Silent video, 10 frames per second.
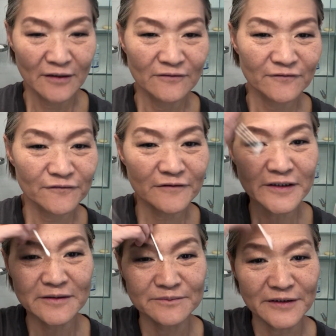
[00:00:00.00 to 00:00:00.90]

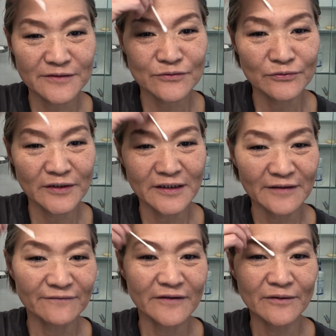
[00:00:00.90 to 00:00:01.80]
freedom is really
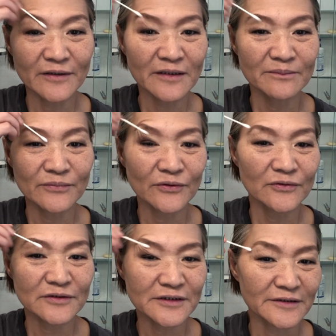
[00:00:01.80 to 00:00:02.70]
very
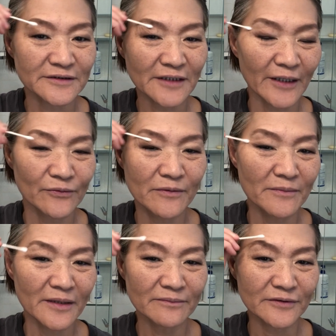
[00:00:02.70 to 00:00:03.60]
important. I
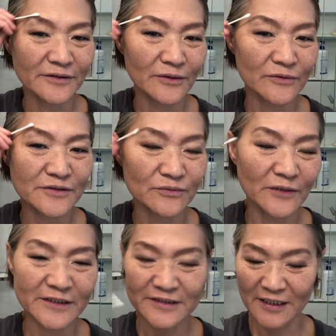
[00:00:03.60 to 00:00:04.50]
remember there was
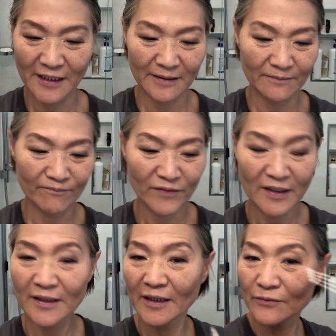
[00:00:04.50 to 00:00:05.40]
one time
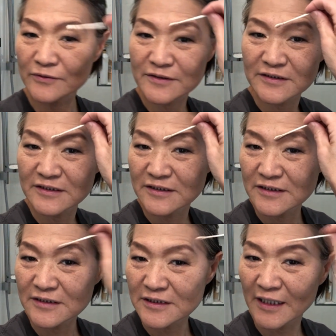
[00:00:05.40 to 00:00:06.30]
I was
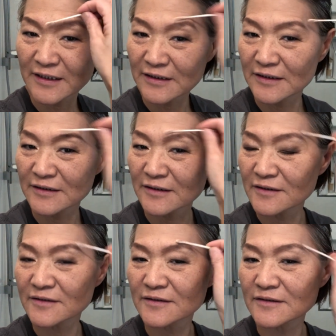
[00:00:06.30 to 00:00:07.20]
teaching
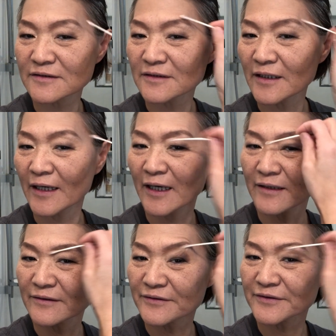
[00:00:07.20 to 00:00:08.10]
Chinese,
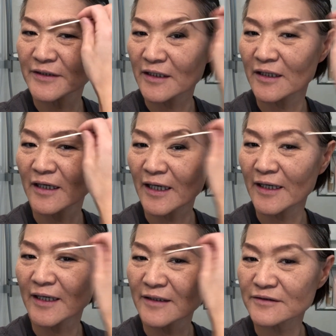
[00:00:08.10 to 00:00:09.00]
and I
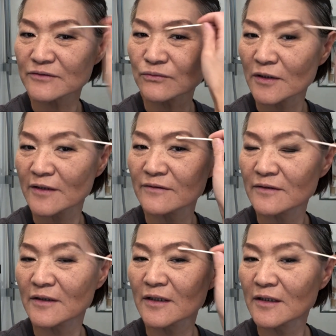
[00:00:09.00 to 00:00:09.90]
had one